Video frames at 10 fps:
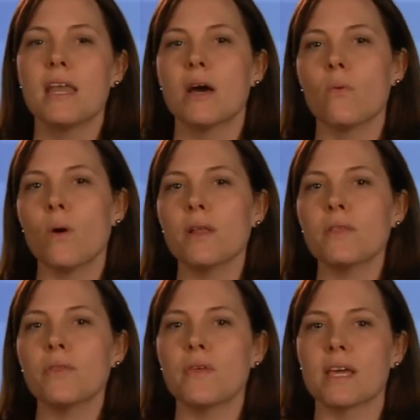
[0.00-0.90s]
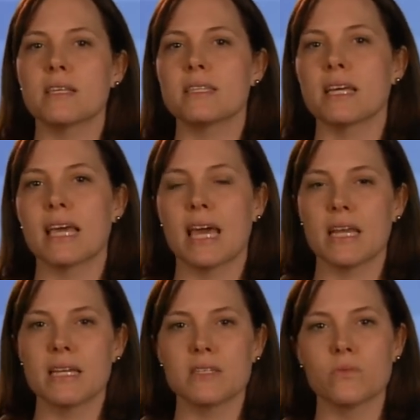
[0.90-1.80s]
Now, one of the things that
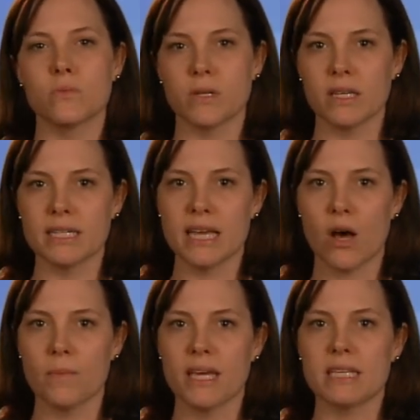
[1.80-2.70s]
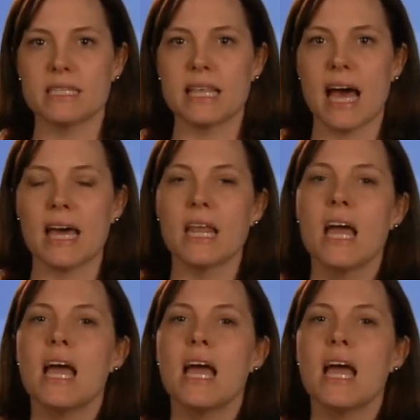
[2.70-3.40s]
candidates will really tell me is that